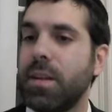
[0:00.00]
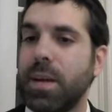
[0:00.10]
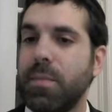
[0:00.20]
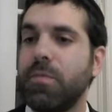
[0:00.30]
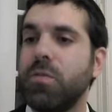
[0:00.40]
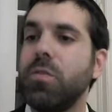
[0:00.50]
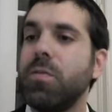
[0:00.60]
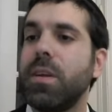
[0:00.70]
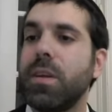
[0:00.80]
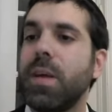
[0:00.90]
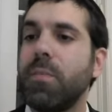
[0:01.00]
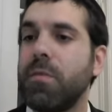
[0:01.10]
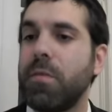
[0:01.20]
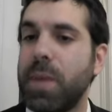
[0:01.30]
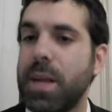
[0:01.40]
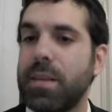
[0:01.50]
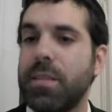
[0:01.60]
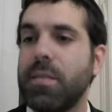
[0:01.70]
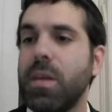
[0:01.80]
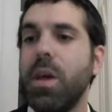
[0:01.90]
time of tshuva, in a time of
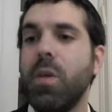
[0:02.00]
repentance.